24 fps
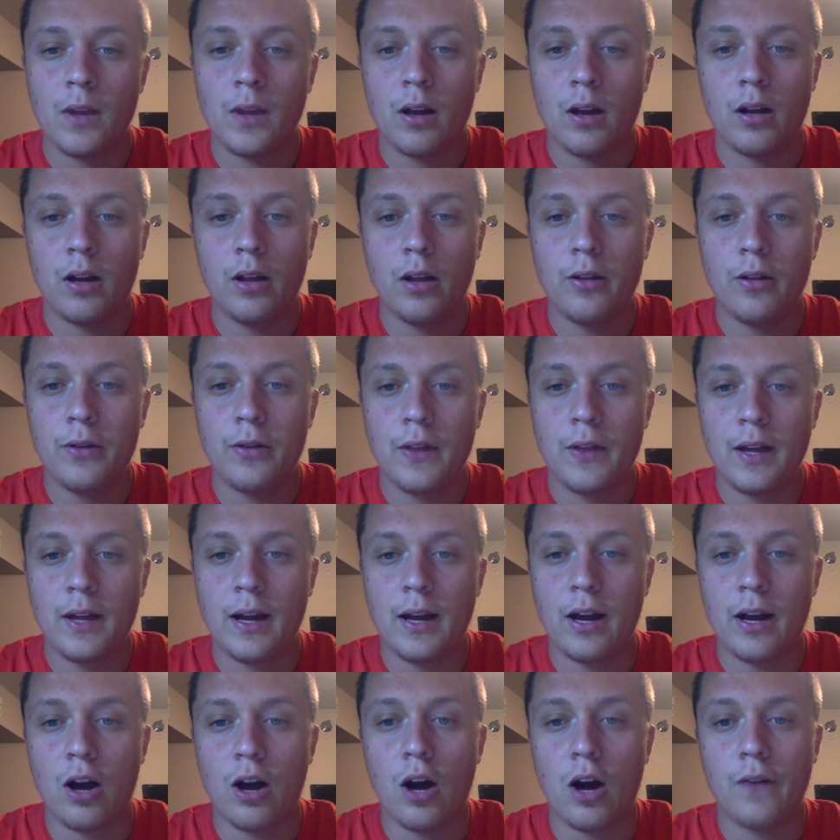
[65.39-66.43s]
Another thing
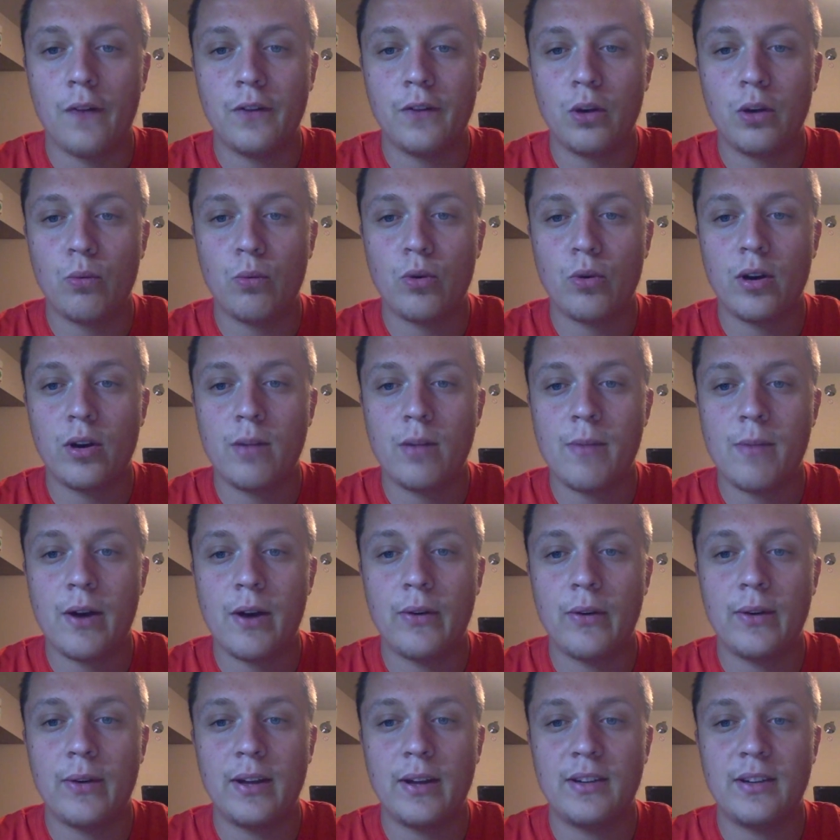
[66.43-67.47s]
I often worry
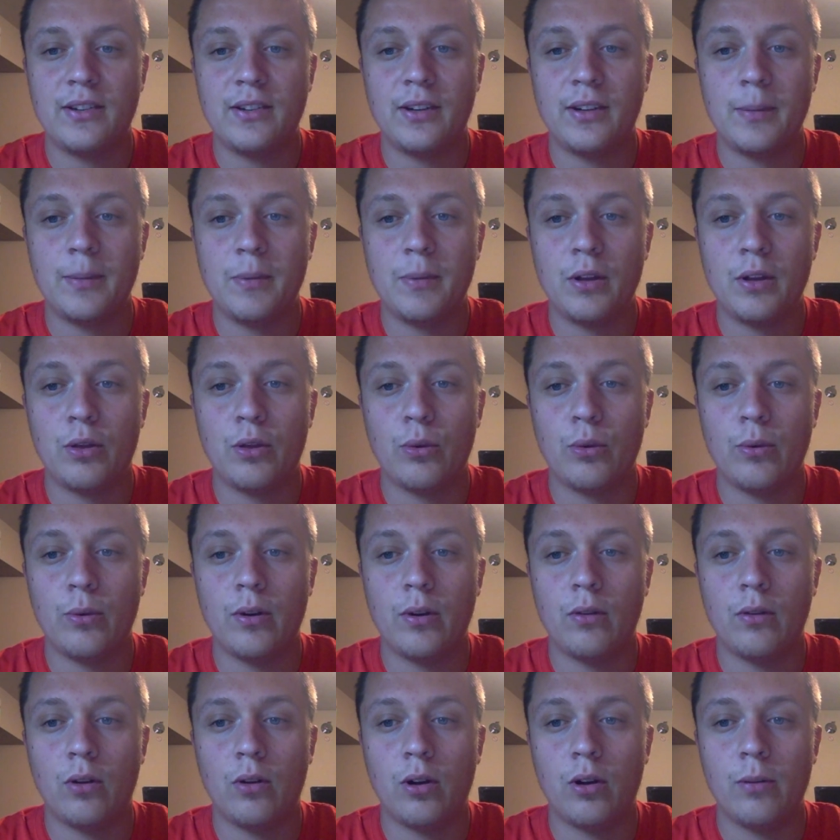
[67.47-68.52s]
about is sleeping through an
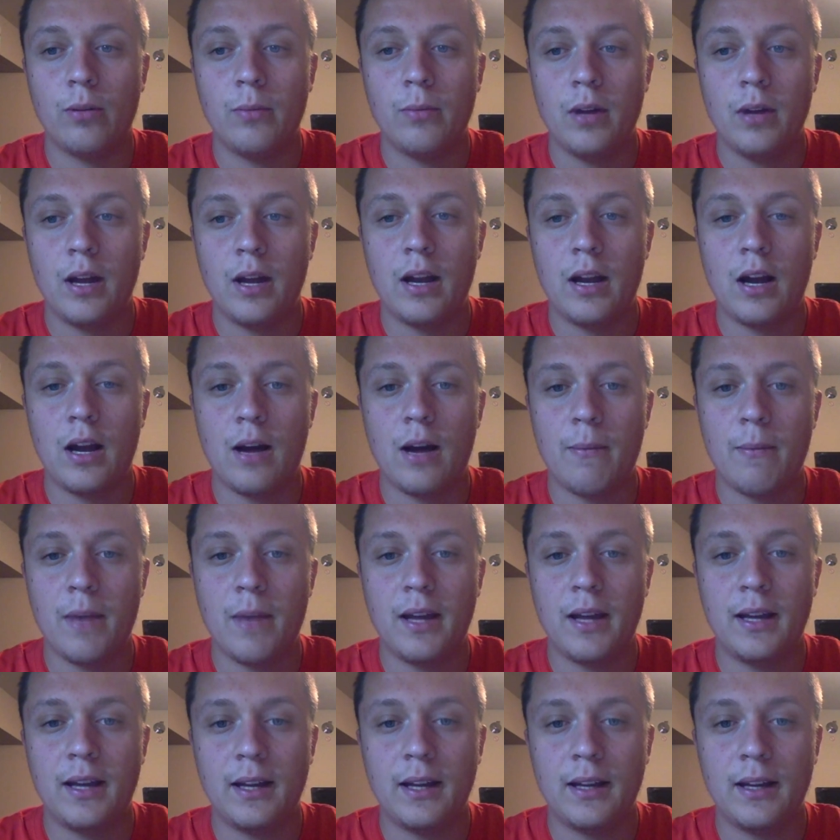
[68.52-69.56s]
alarm and not
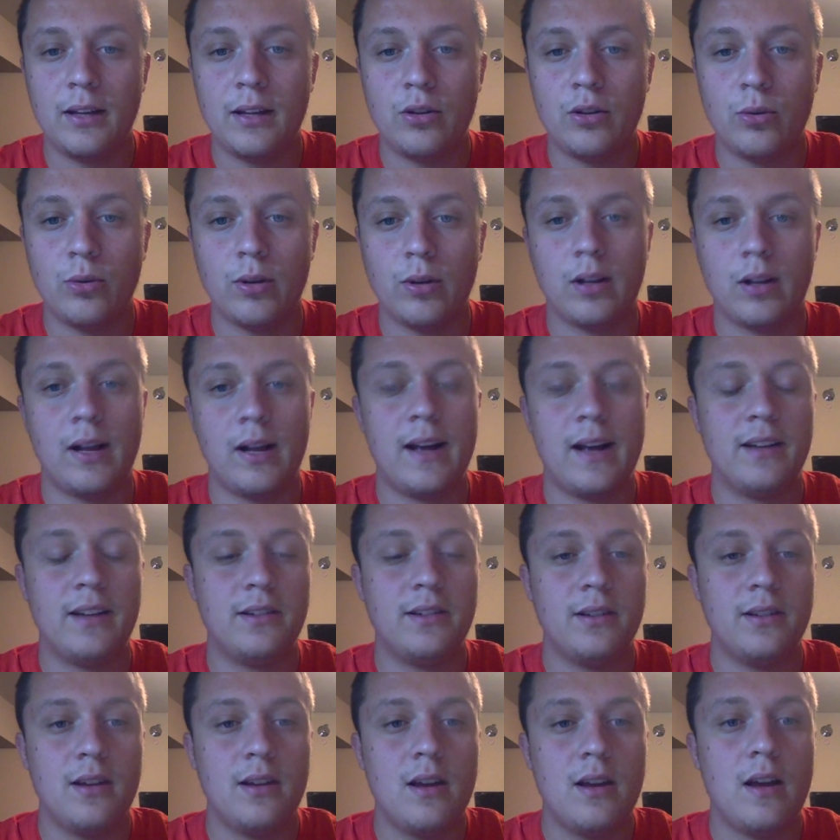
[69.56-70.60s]
making it to a
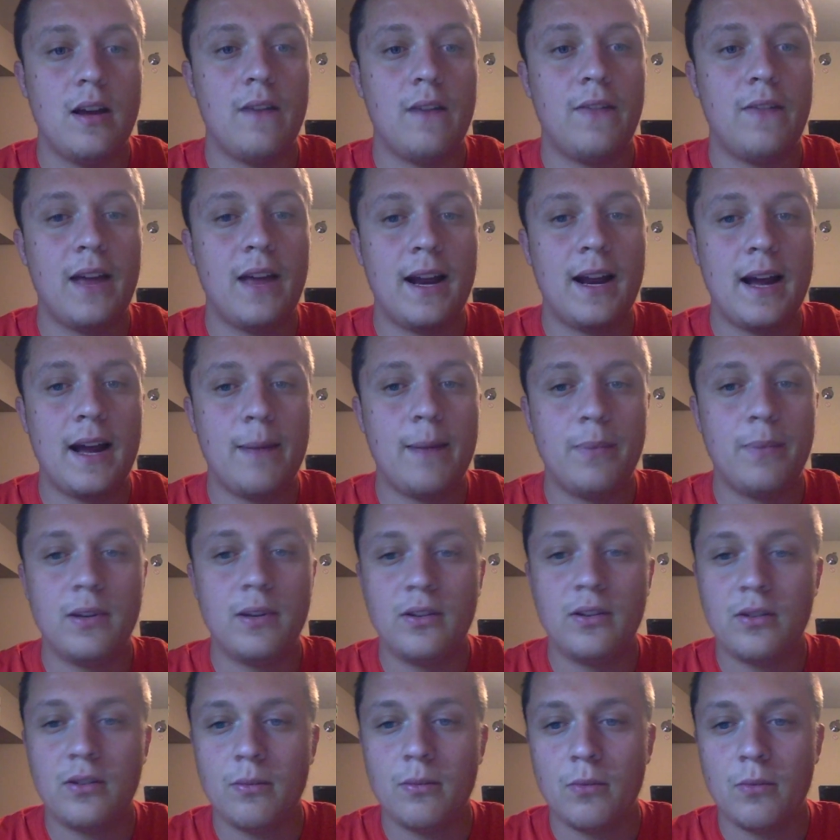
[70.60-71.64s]
class. If that
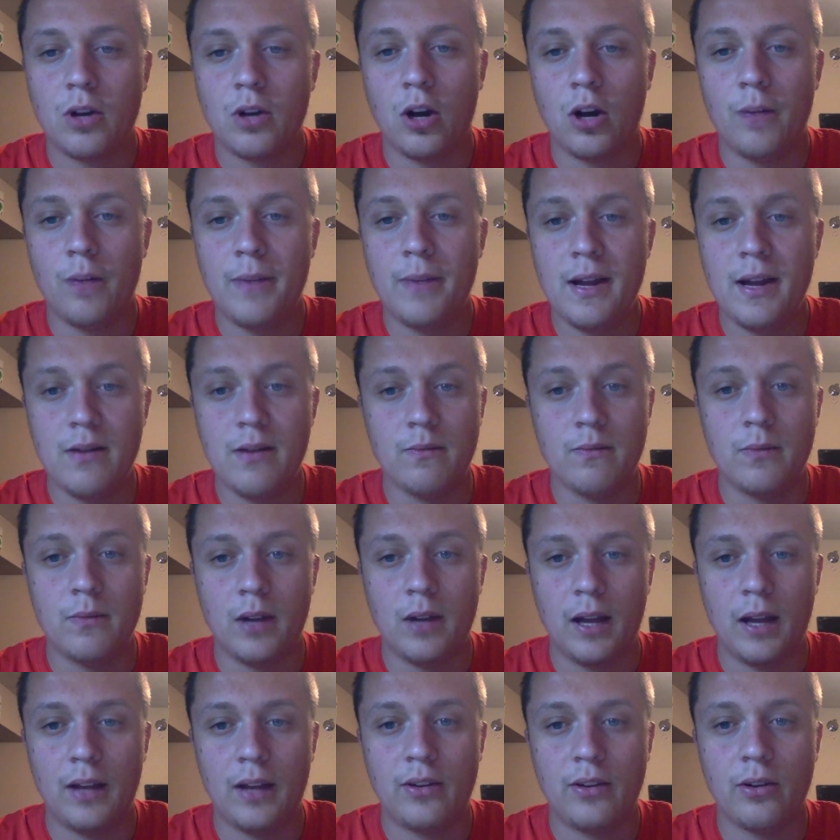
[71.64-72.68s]
happens, calm down.
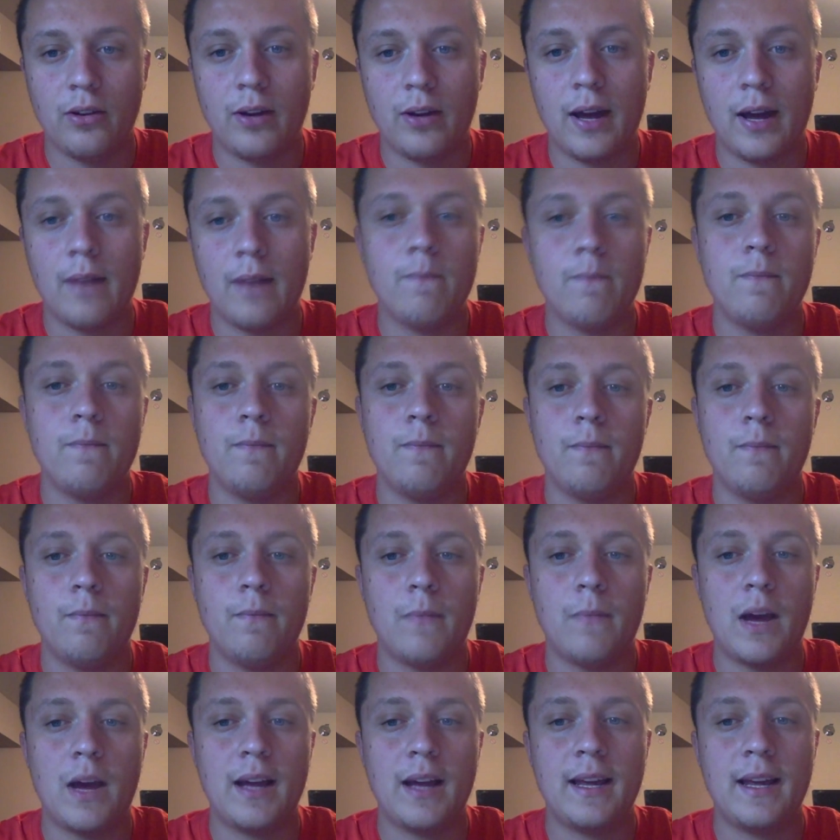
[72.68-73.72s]
It's okay.
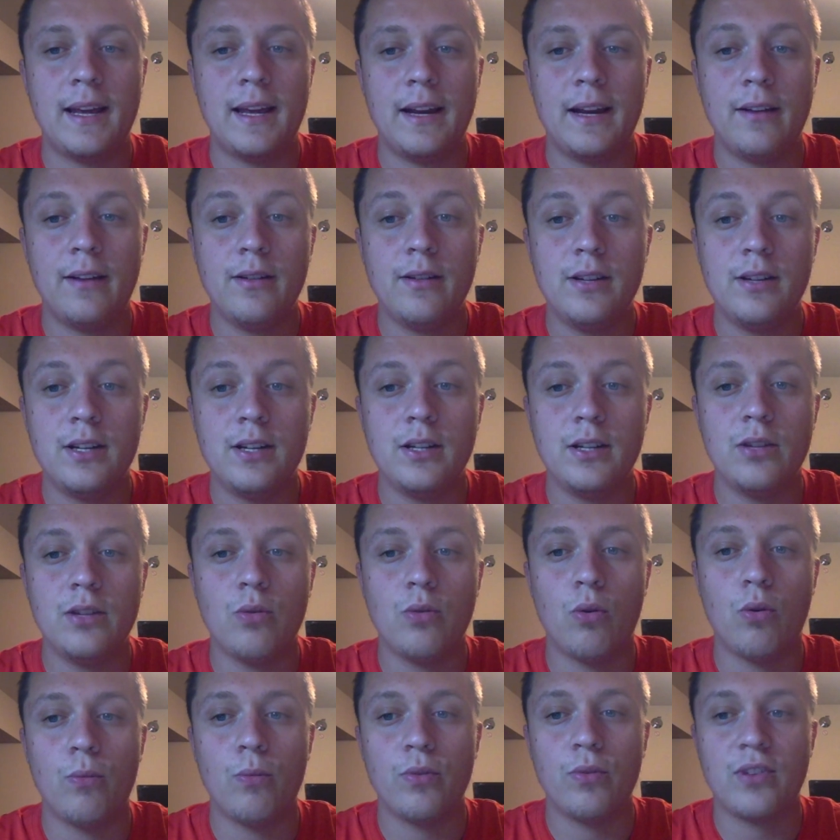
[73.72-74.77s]
I can guarantee you
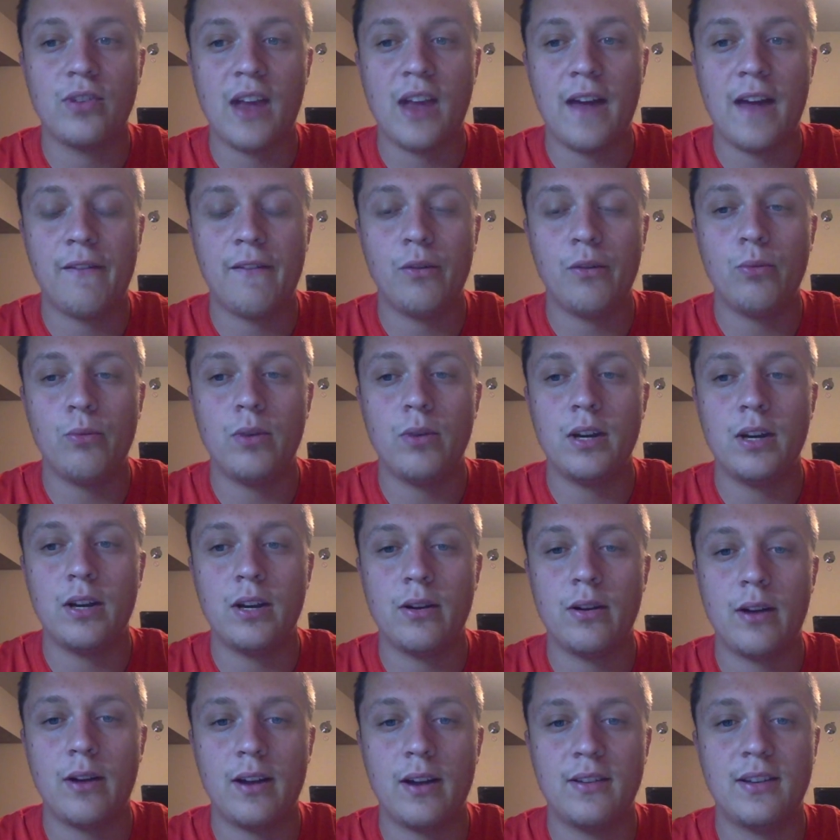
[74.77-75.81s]
almost everyone
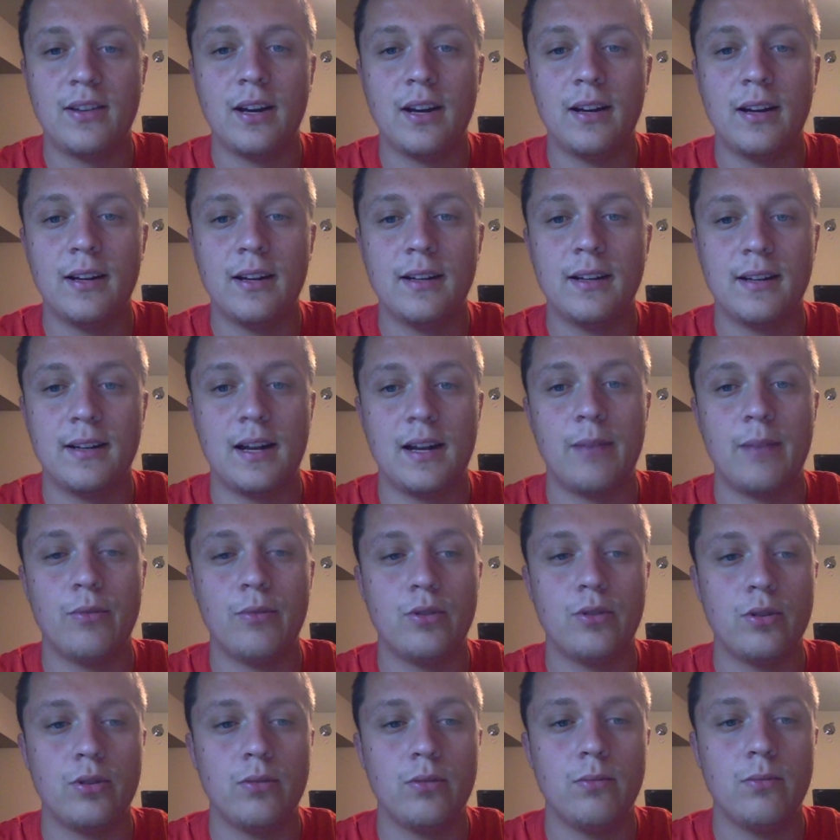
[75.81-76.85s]
here has done it a time or
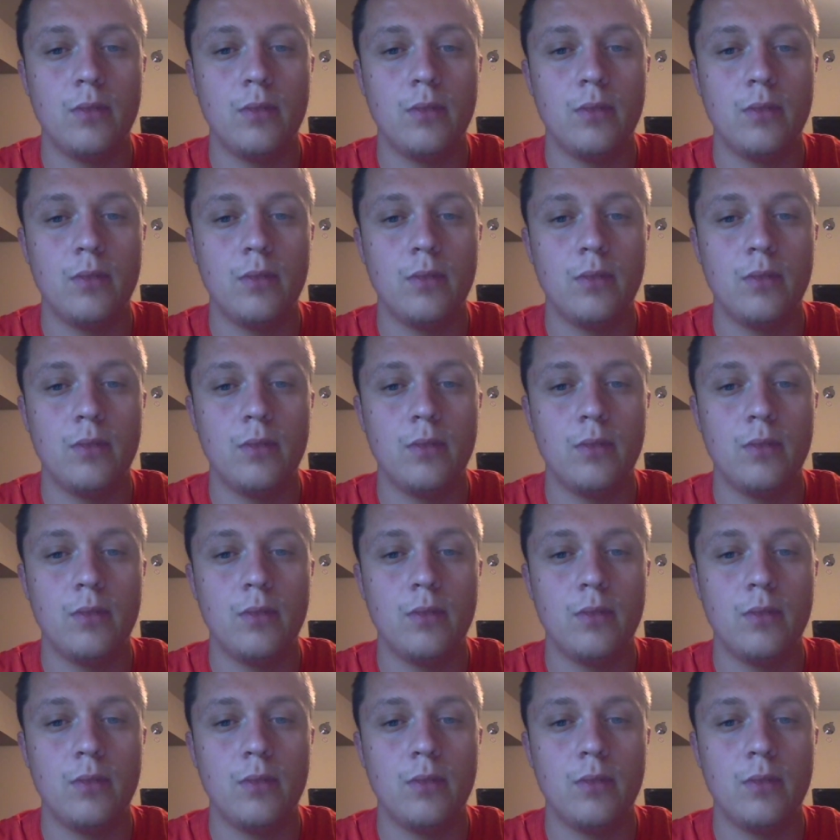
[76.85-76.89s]
two.